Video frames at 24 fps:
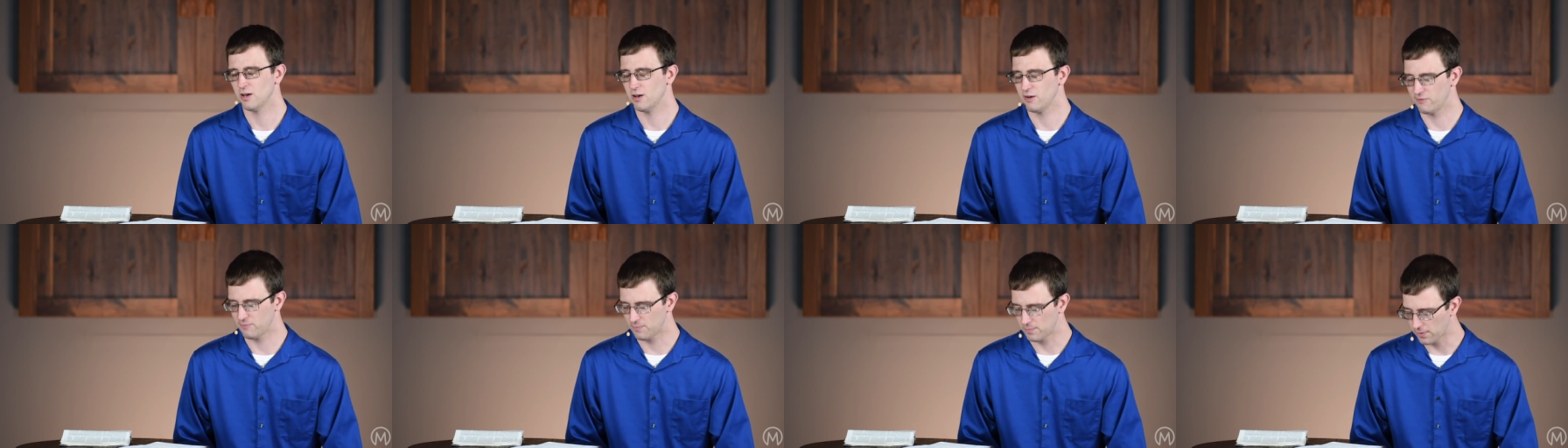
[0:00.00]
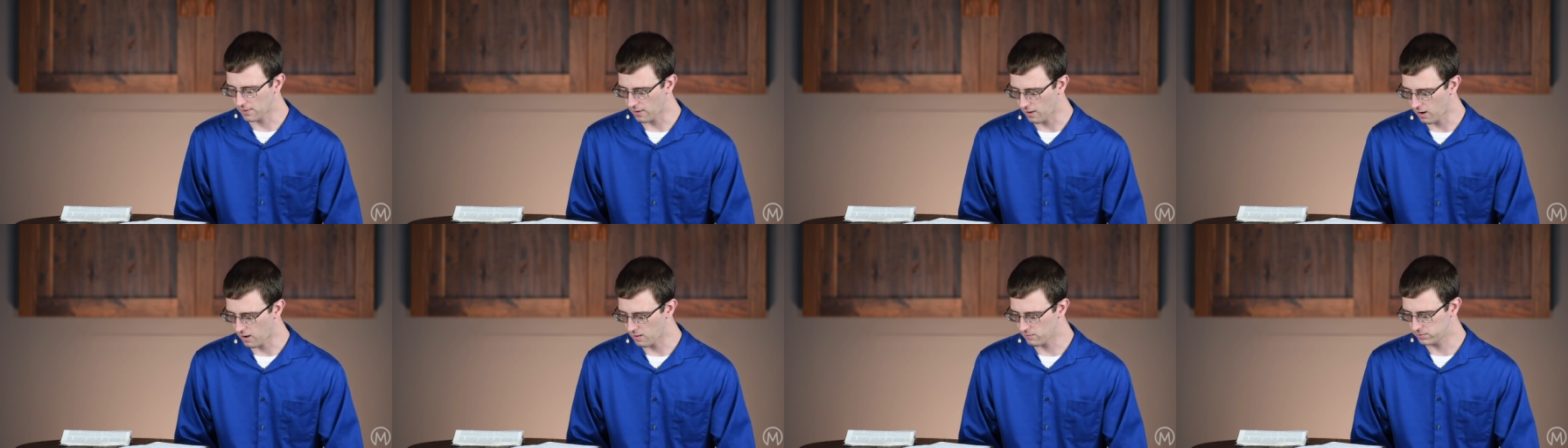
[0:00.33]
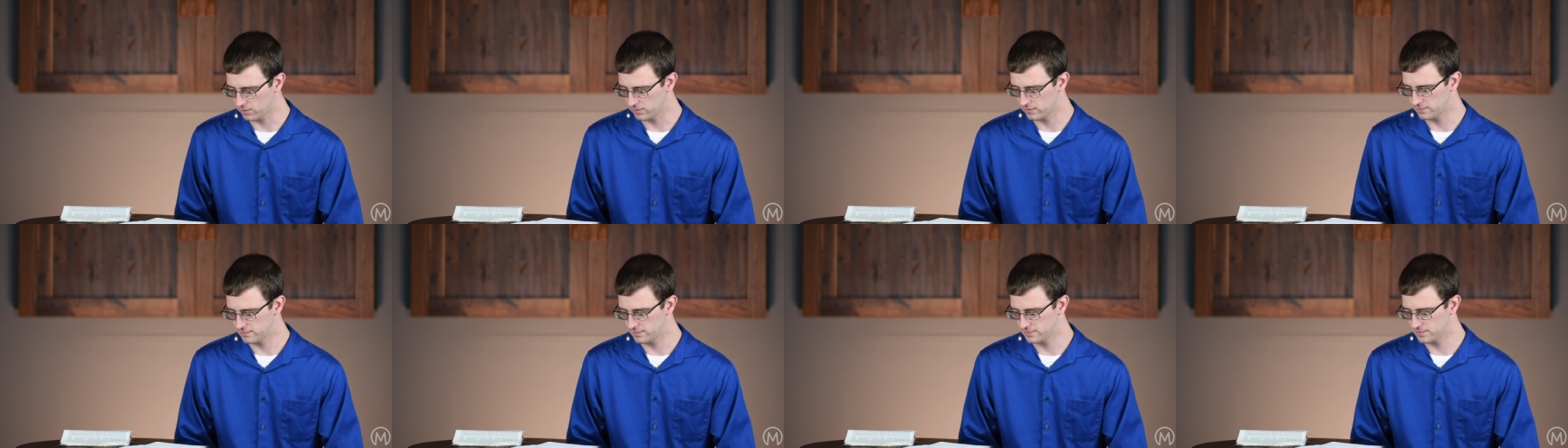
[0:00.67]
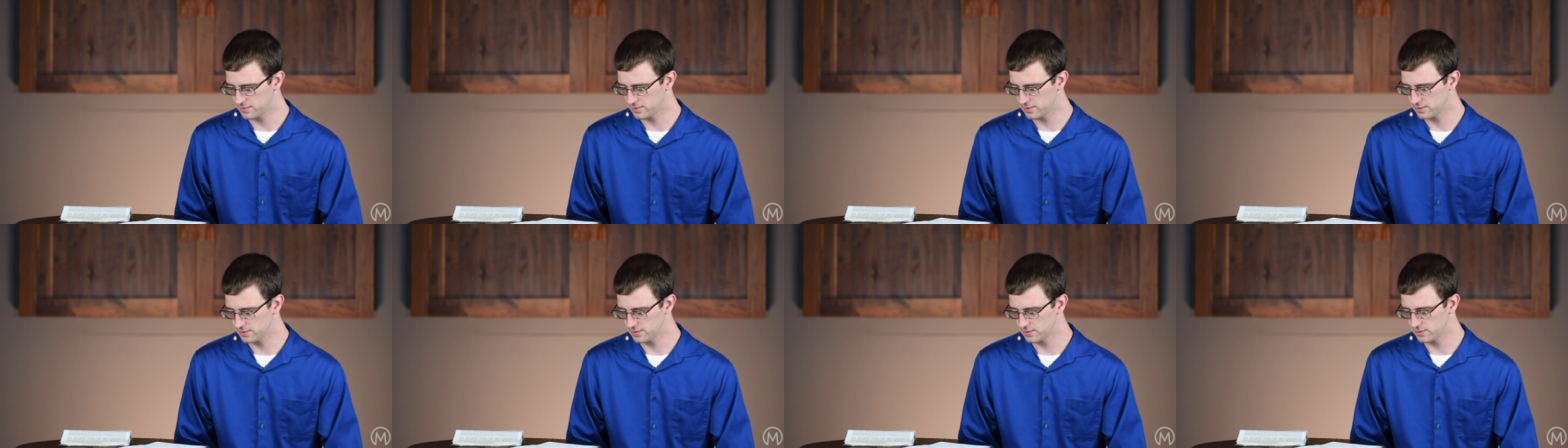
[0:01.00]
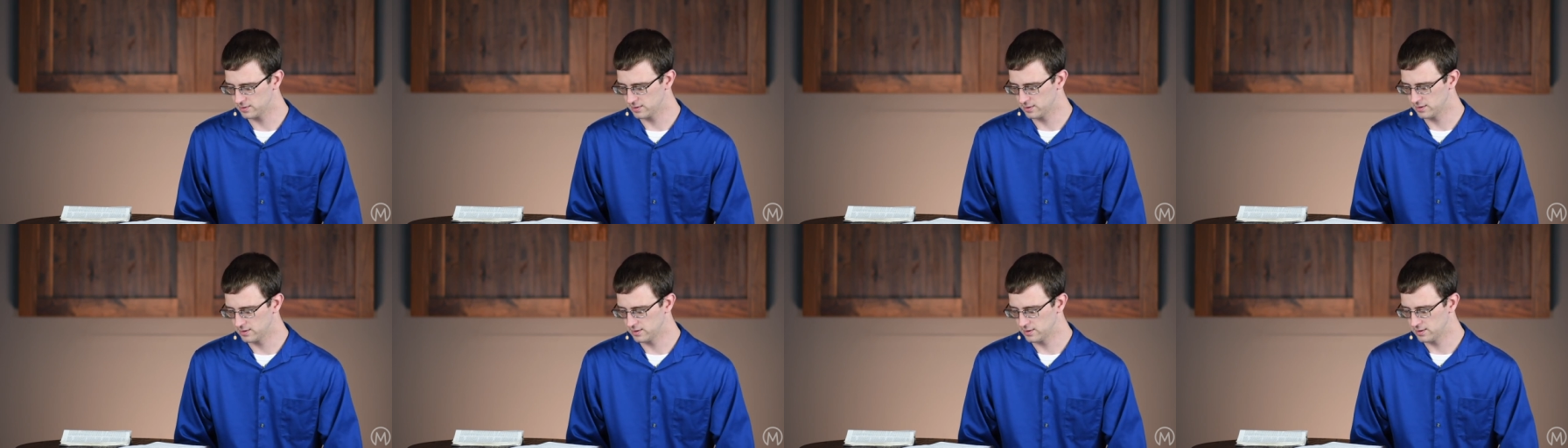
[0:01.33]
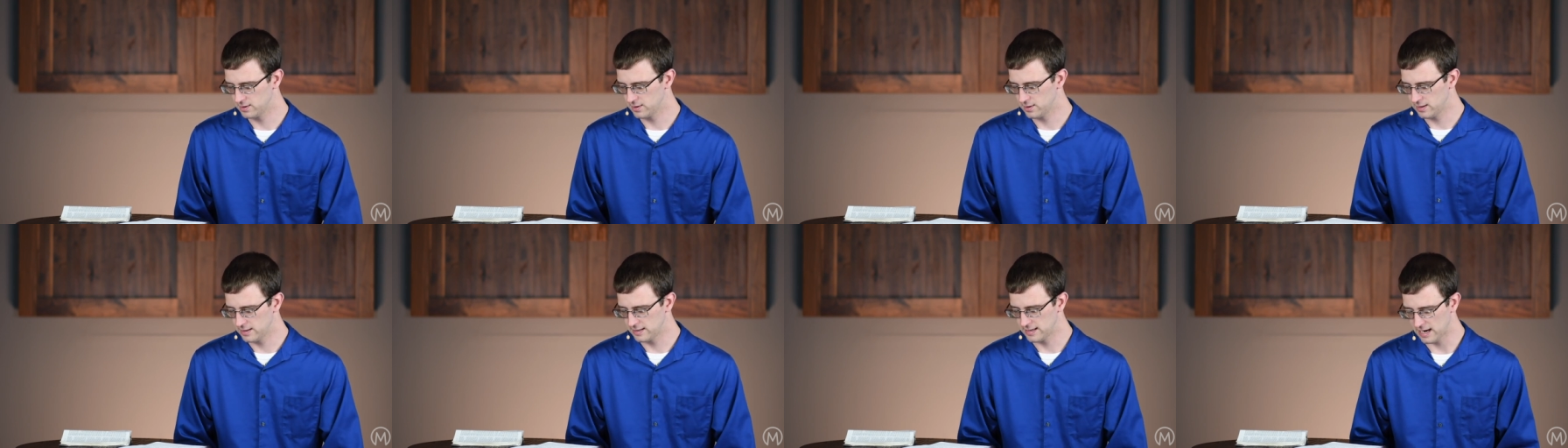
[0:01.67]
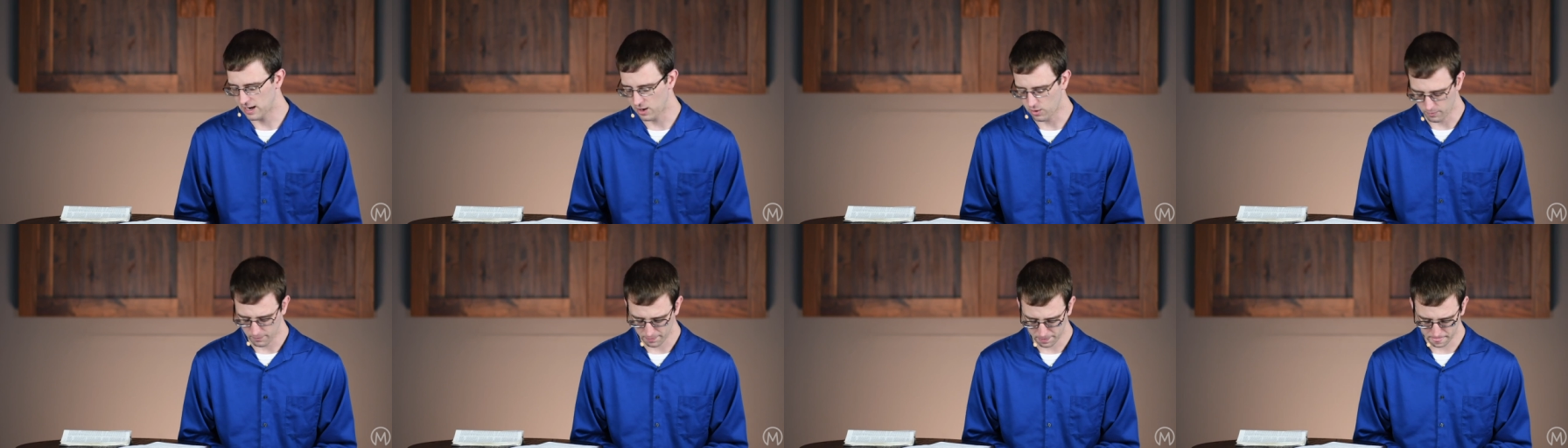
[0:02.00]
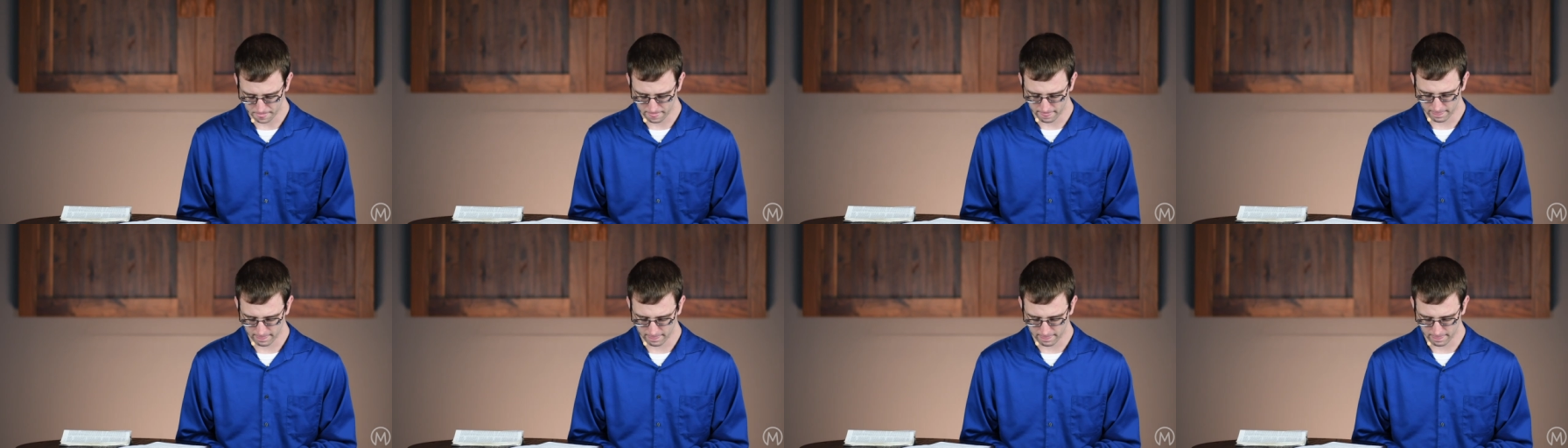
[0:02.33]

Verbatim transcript: of problems. Now,